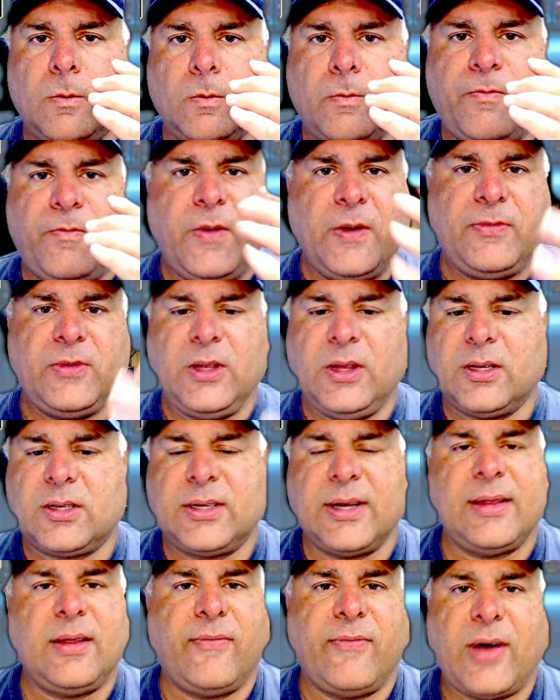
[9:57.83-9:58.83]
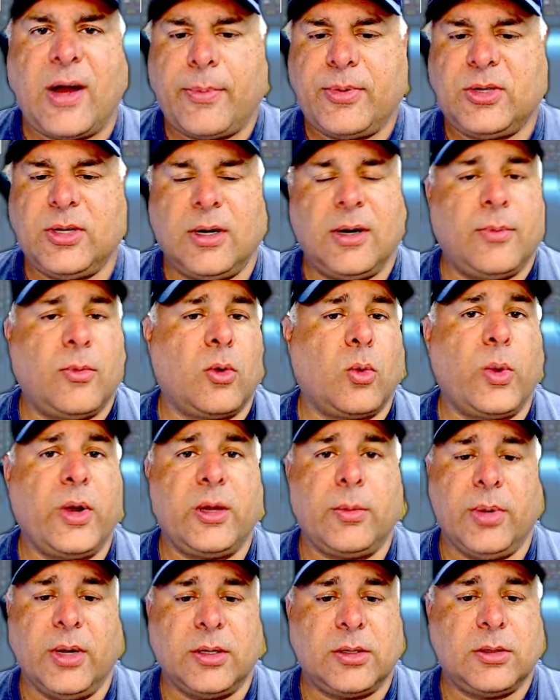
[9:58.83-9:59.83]
50 to 75% of them are
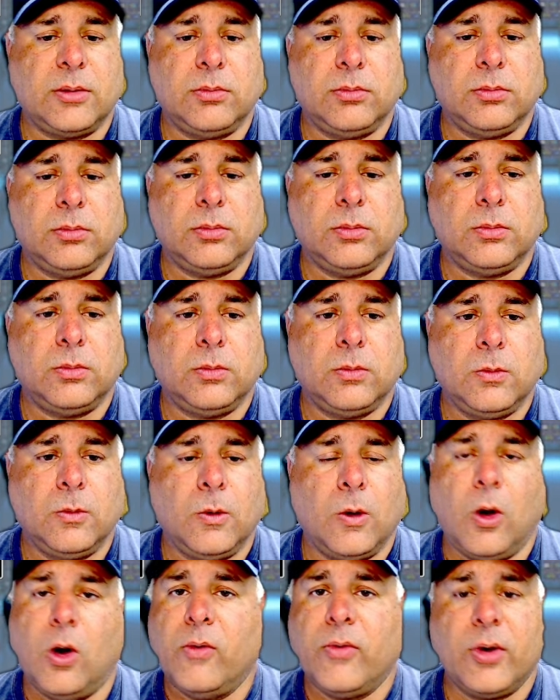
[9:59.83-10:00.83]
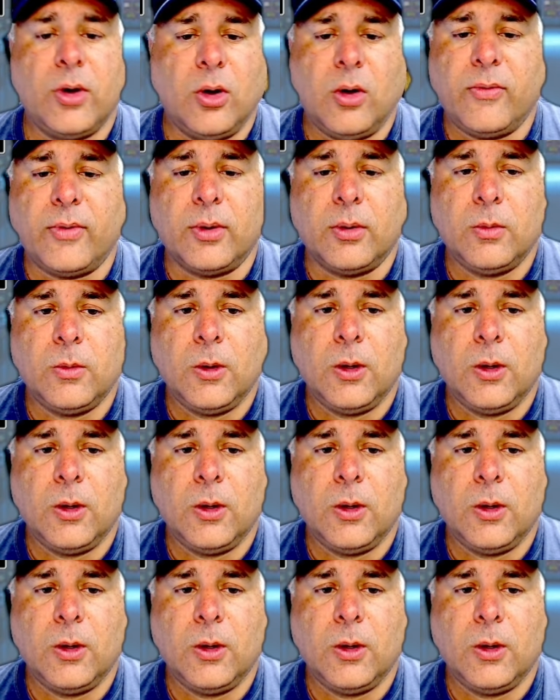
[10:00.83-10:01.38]
Wingbits over and over.